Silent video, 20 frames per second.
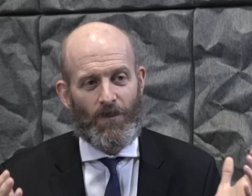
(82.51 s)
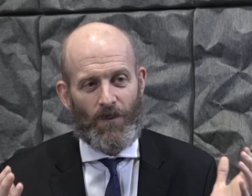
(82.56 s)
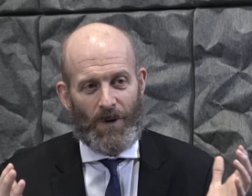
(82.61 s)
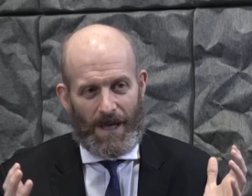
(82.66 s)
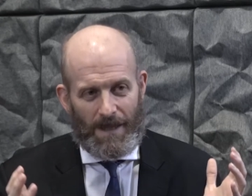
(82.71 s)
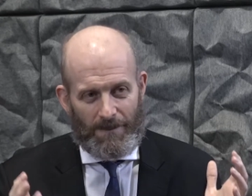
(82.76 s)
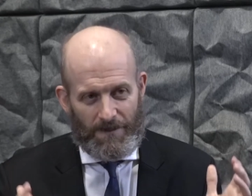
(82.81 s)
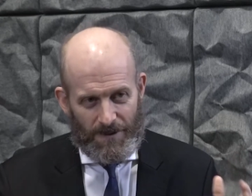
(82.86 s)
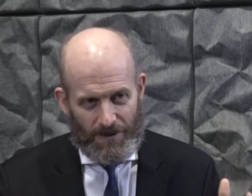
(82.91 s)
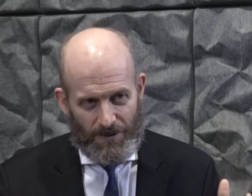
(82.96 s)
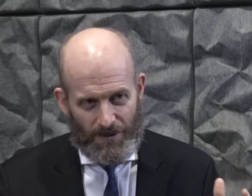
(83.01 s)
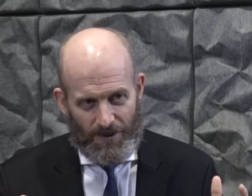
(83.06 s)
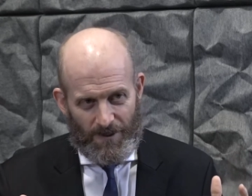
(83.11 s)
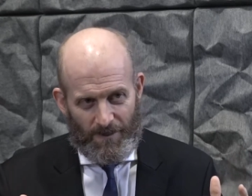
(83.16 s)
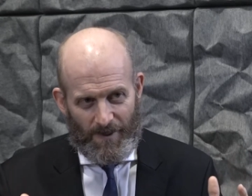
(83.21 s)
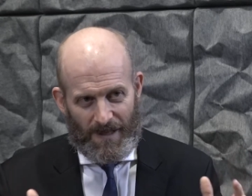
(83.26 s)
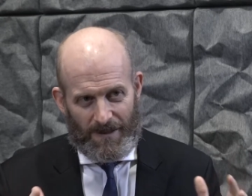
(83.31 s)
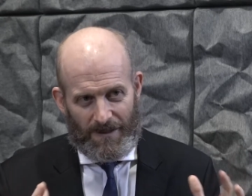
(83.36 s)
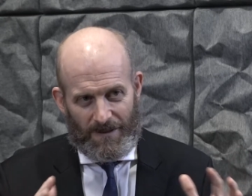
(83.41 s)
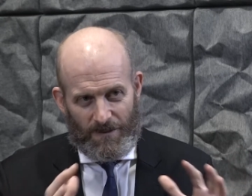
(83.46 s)
What I'm concerned
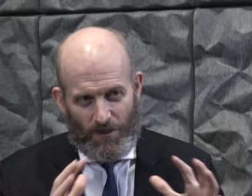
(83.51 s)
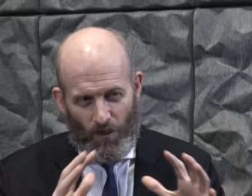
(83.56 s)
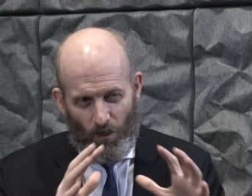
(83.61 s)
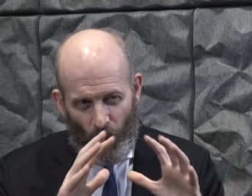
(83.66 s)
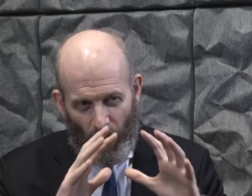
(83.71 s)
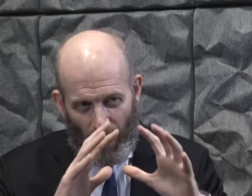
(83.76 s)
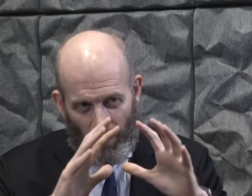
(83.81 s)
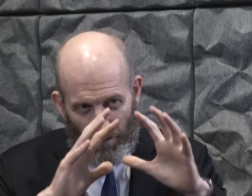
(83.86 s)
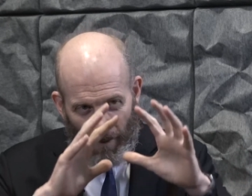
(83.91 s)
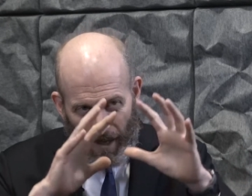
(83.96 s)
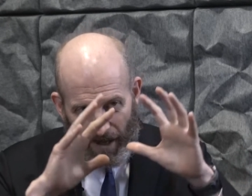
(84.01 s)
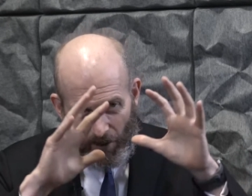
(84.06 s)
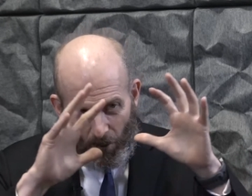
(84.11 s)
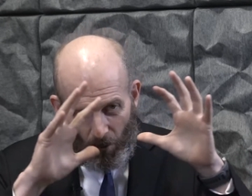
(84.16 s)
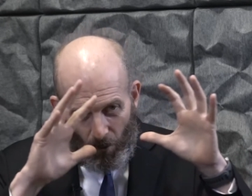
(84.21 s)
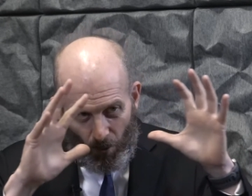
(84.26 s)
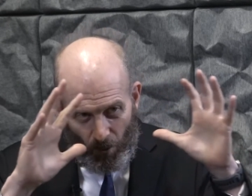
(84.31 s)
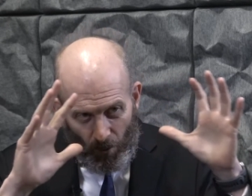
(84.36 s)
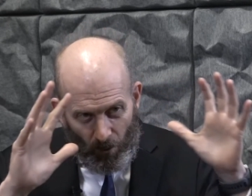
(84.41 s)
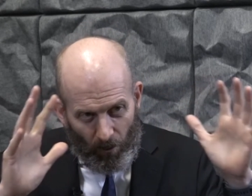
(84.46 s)
about is what my
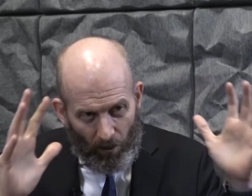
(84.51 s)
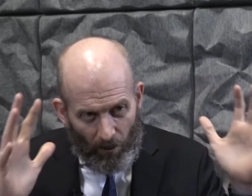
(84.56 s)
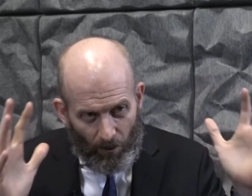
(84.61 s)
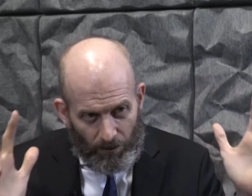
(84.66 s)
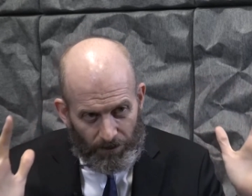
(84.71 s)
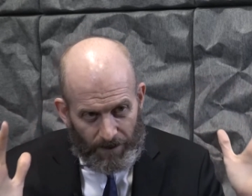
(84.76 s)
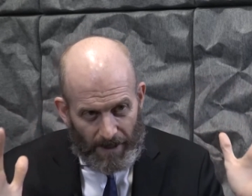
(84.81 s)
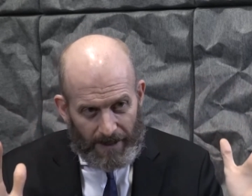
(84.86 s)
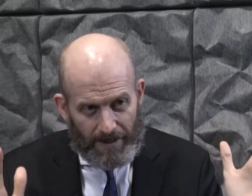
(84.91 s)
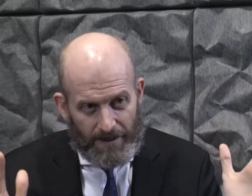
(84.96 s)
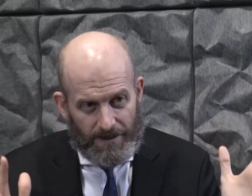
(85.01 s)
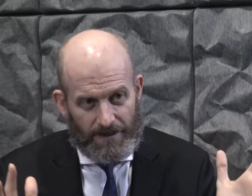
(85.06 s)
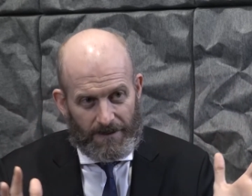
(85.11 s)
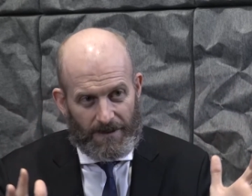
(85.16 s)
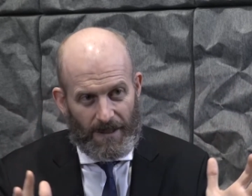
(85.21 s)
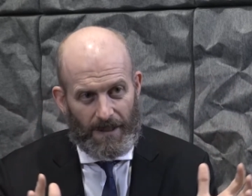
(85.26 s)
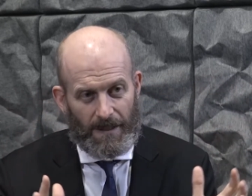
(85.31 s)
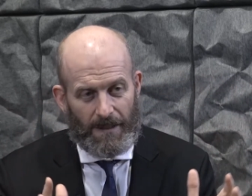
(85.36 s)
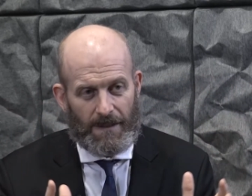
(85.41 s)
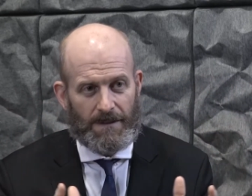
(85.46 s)
whole data
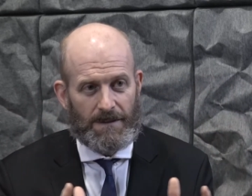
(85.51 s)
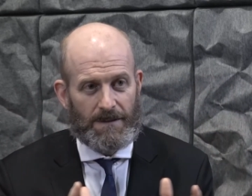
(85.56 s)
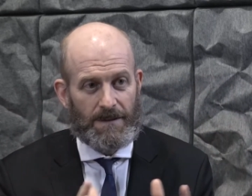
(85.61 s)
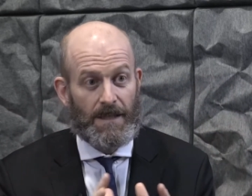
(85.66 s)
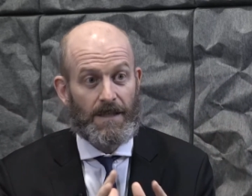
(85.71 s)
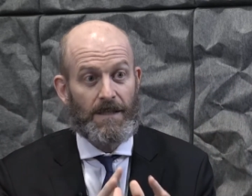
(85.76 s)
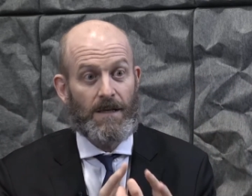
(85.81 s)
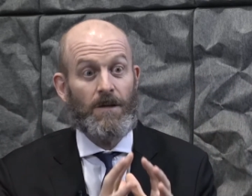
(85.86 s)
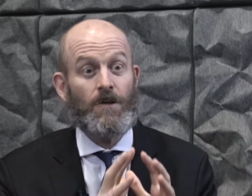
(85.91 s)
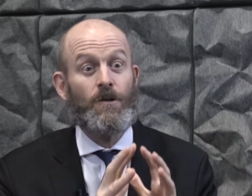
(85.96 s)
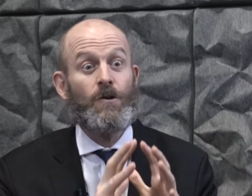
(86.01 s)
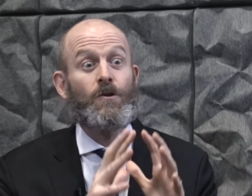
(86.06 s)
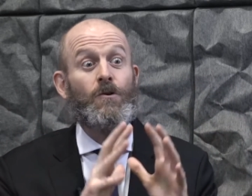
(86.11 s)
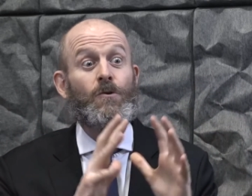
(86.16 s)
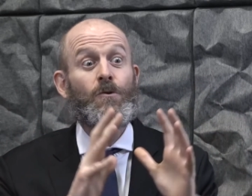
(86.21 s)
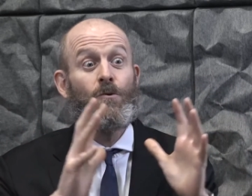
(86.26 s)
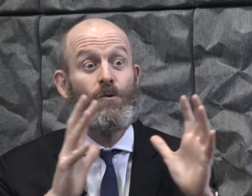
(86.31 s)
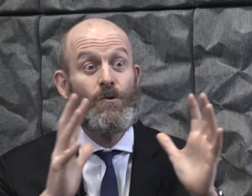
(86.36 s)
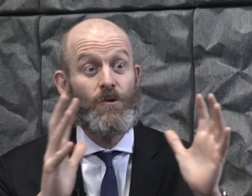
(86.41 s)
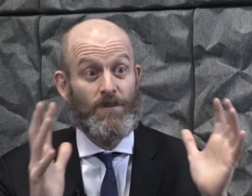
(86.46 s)
set, let's say a
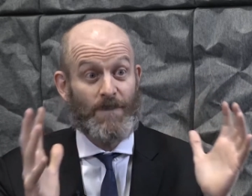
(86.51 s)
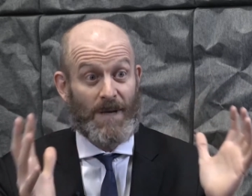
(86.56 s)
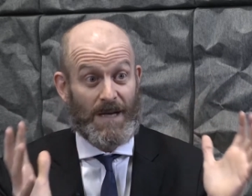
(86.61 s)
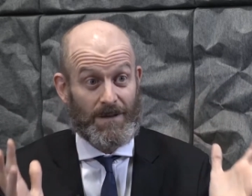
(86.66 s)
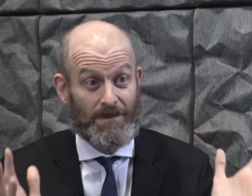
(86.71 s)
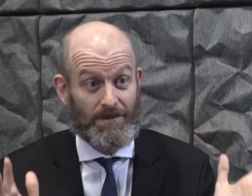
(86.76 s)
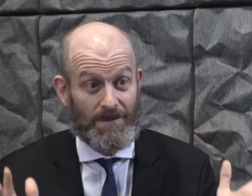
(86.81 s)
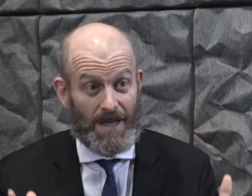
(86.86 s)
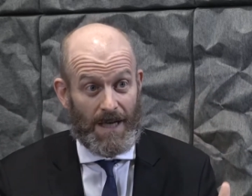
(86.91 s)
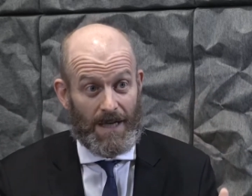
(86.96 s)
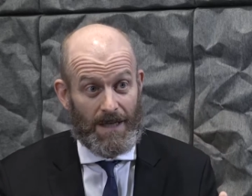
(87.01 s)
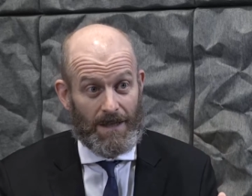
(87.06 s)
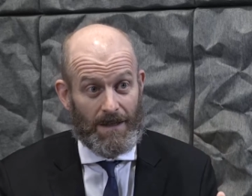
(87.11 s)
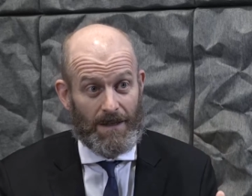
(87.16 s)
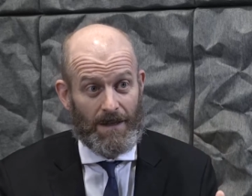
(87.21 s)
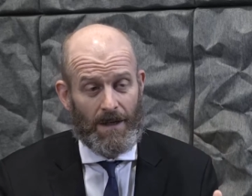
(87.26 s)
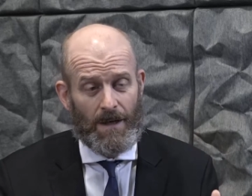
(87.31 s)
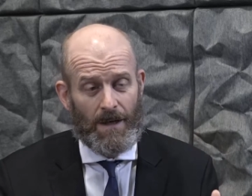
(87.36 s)
huge amount of data